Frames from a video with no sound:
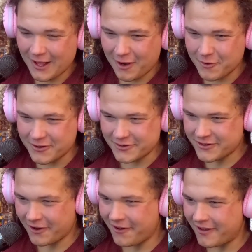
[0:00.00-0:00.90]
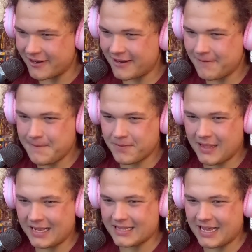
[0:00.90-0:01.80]
Oh, good God.
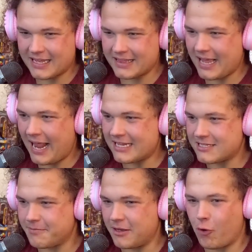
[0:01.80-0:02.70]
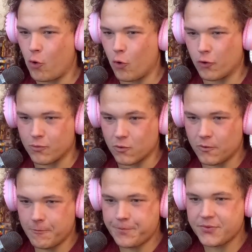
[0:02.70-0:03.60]
That has to be horrible.
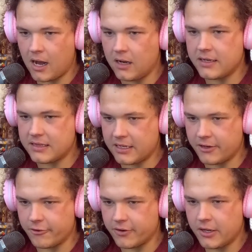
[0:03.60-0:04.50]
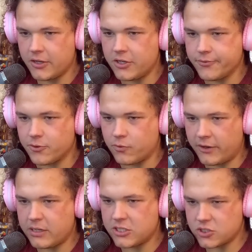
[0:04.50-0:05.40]
Hunket Theater. You were
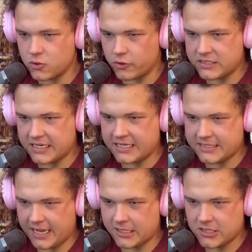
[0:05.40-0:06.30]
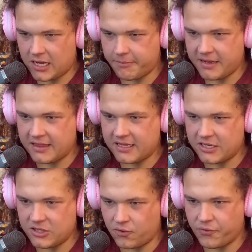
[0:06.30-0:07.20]
wearing shorts and a tank top at the
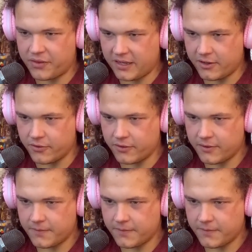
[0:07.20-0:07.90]
adult theater.